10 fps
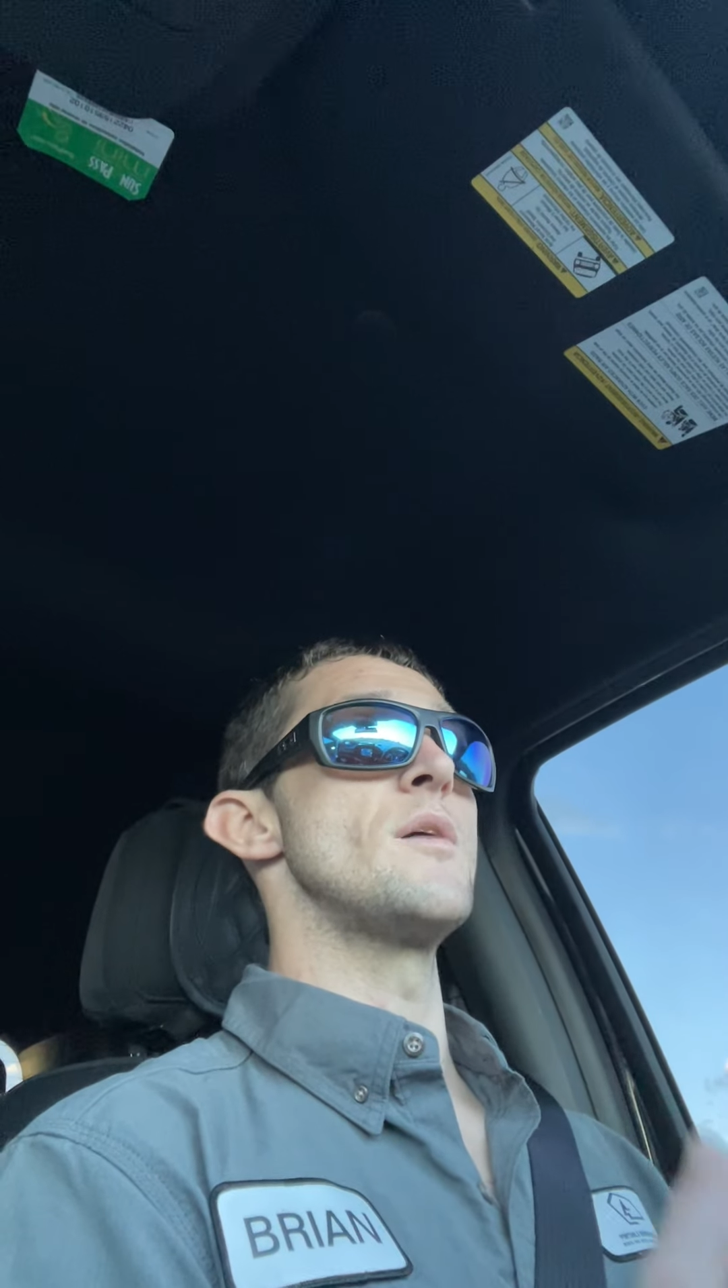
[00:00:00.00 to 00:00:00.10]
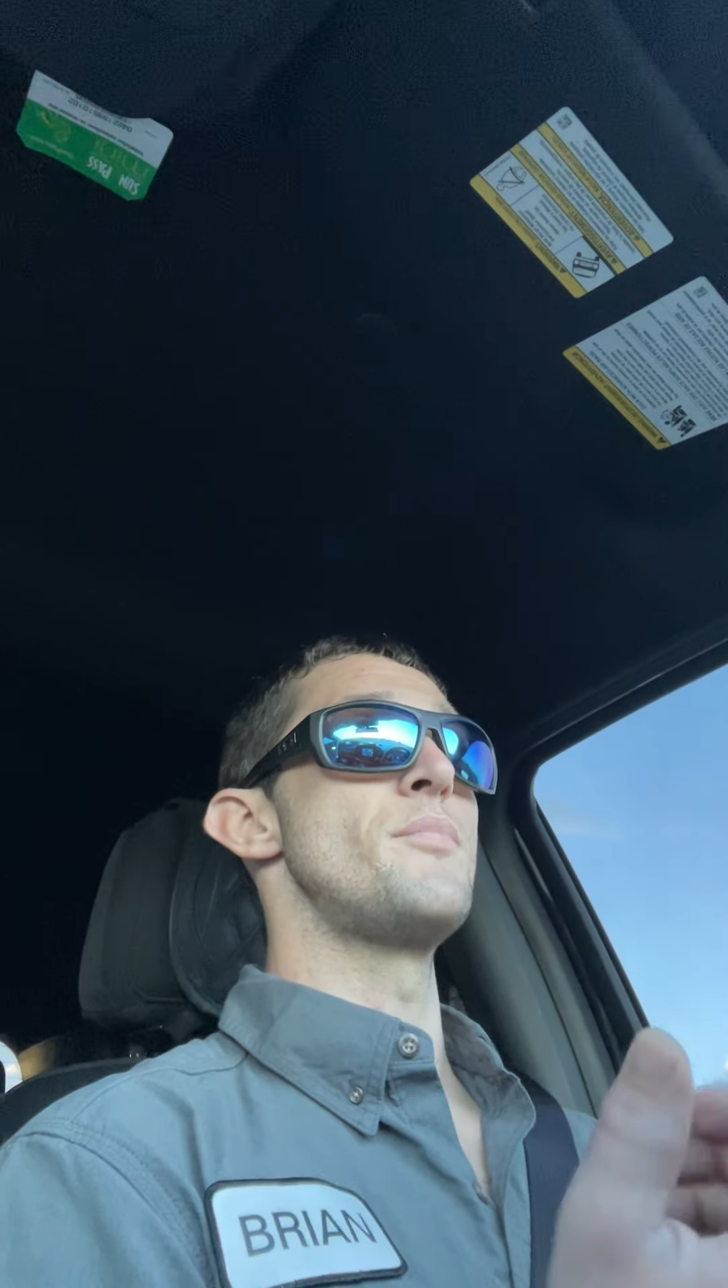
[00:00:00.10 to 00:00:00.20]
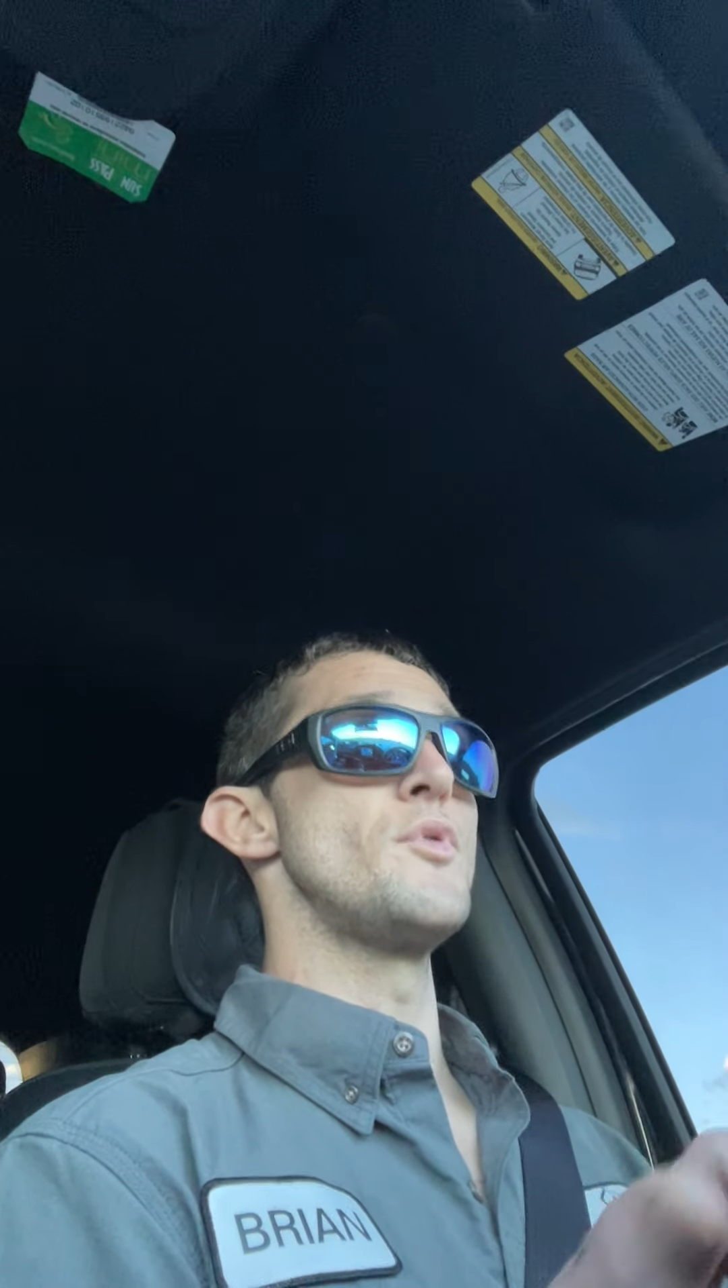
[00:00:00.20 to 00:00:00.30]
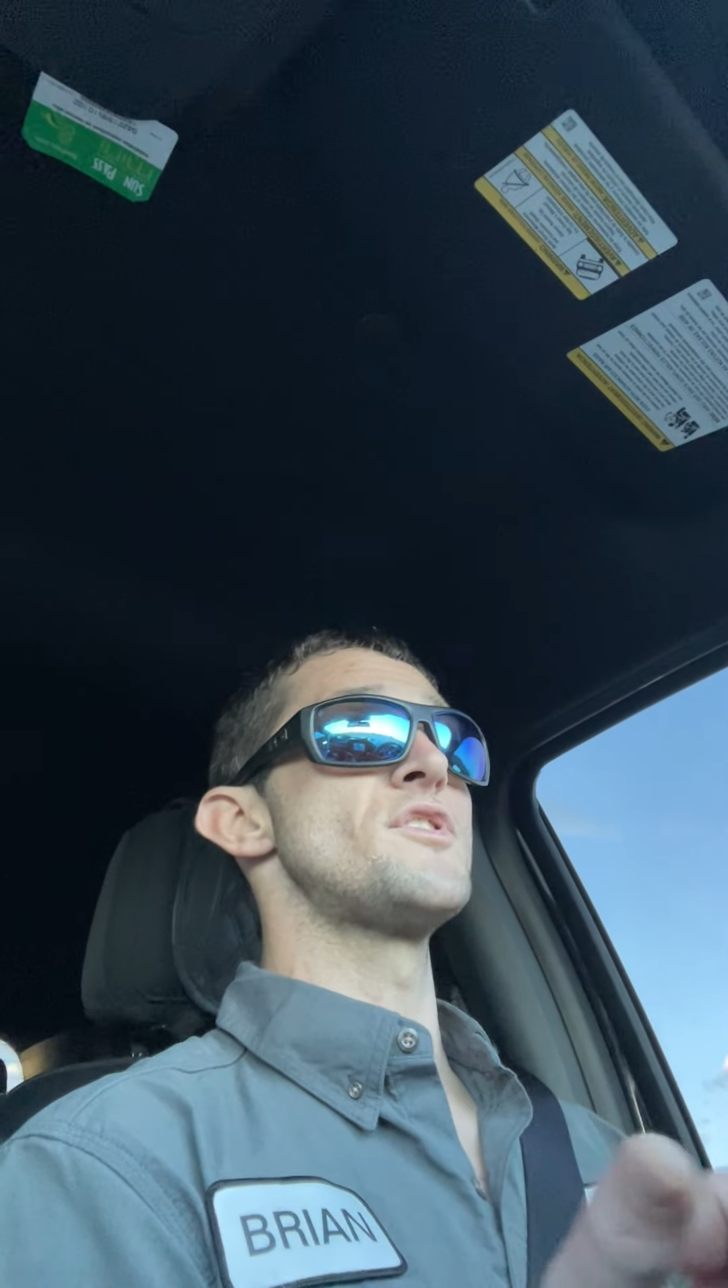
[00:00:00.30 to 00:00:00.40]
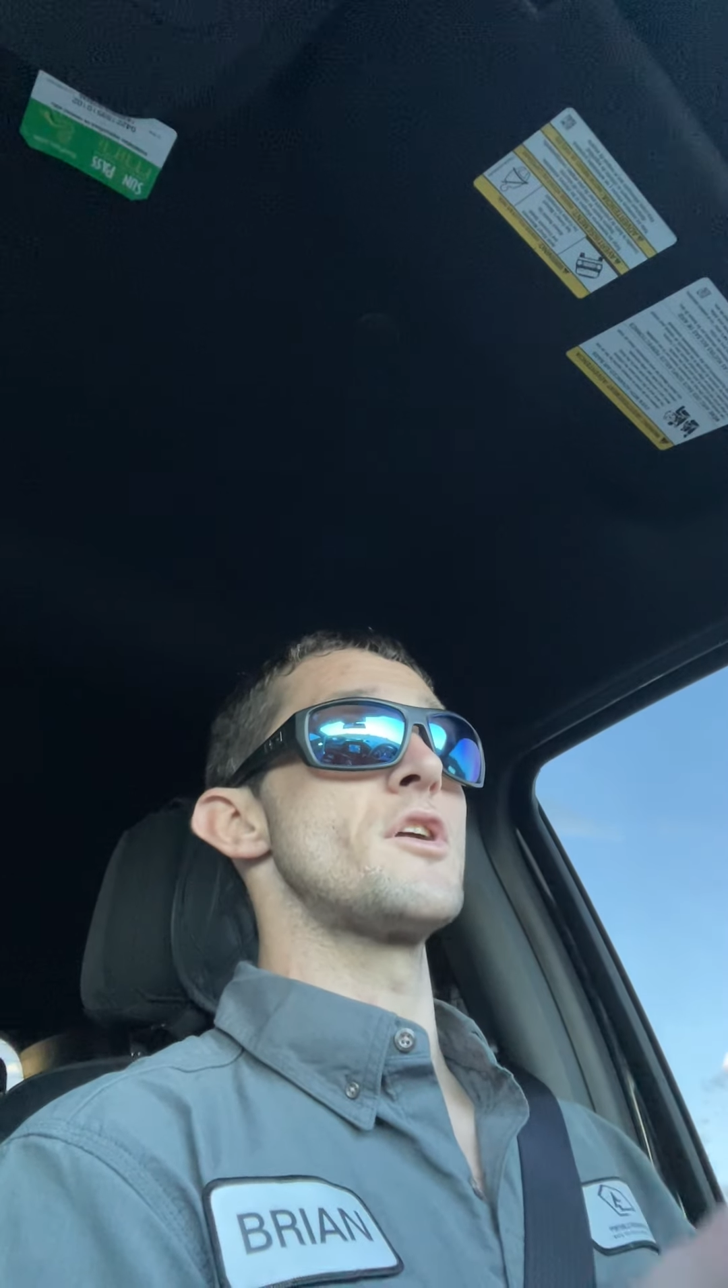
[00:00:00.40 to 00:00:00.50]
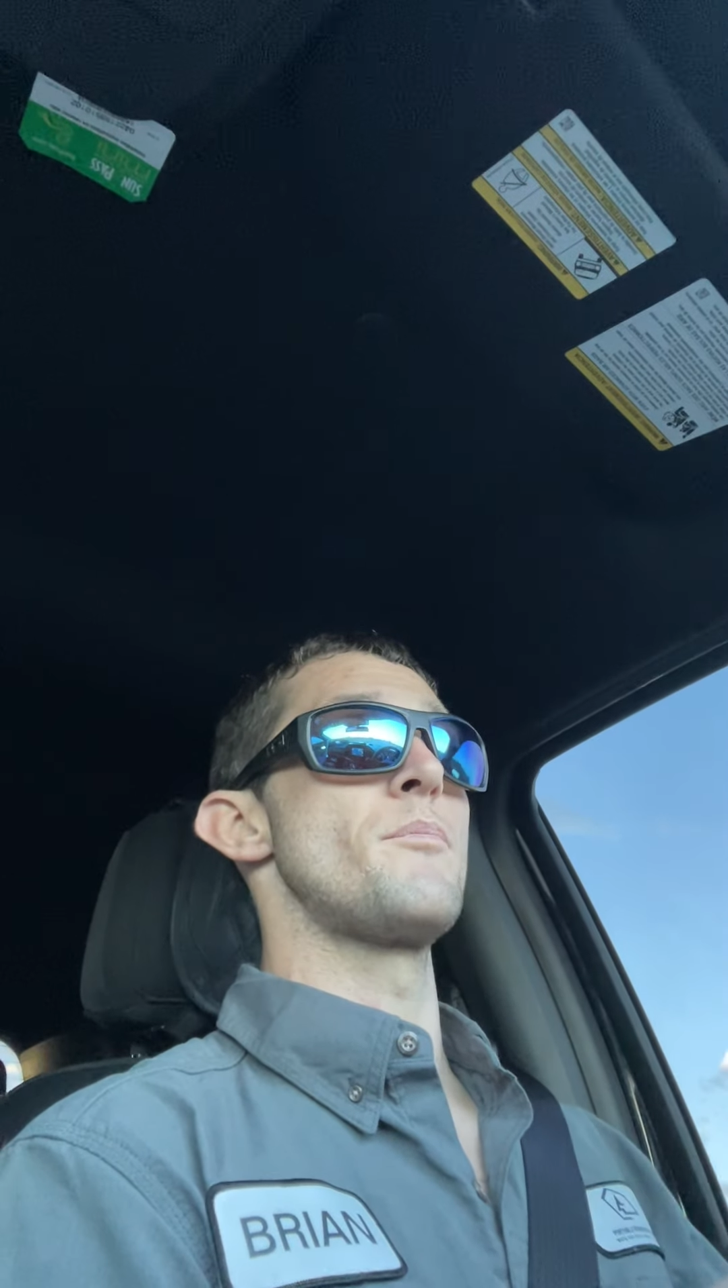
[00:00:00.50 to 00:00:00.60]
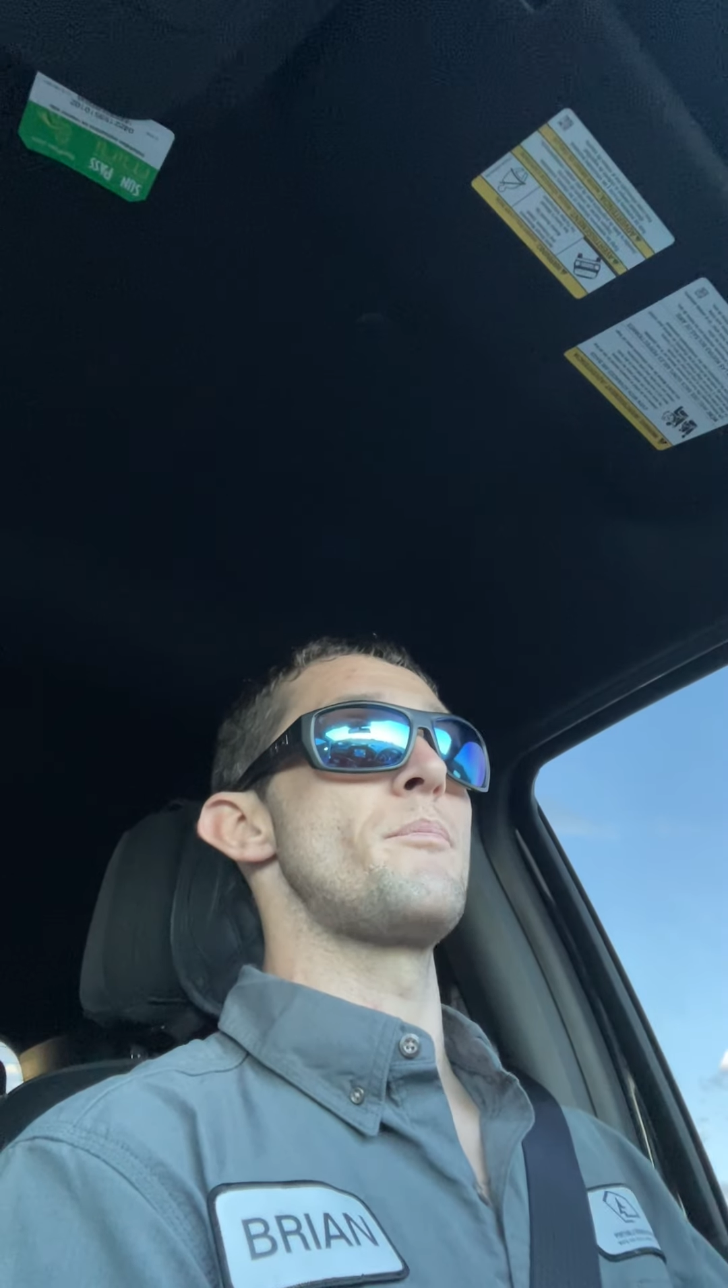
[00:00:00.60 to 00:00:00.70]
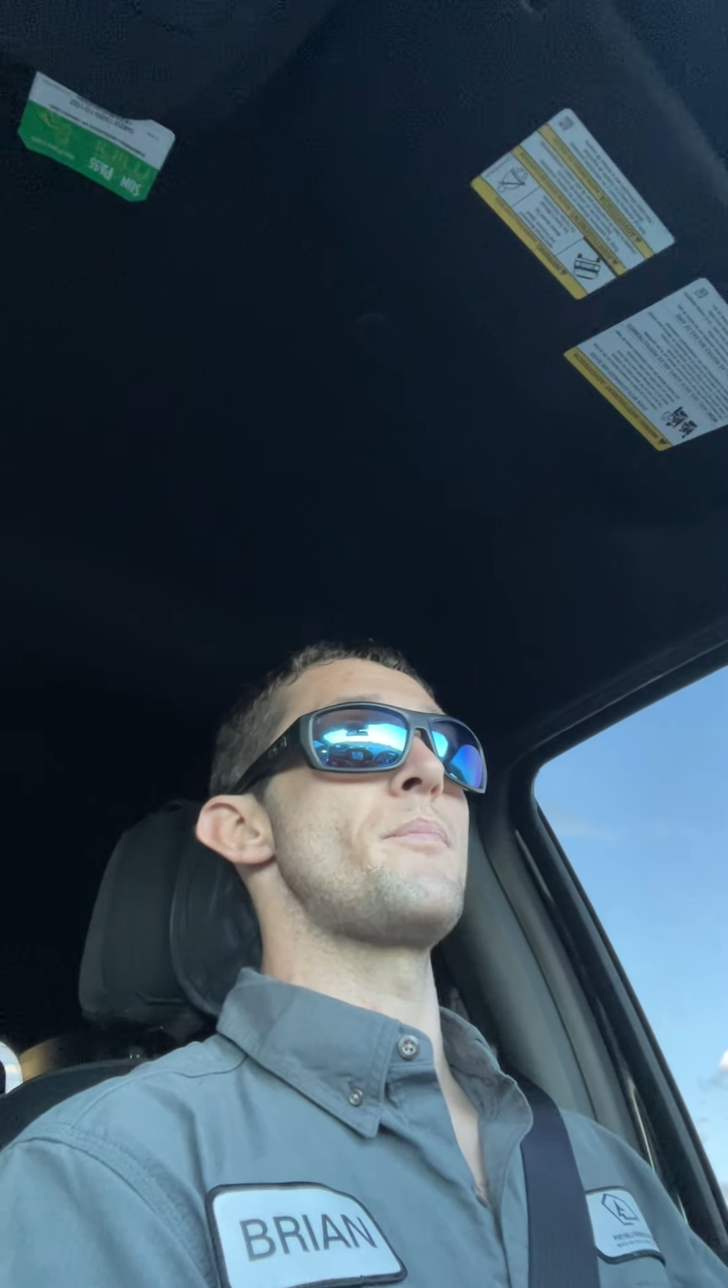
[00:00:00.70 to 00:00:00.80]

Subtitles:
booster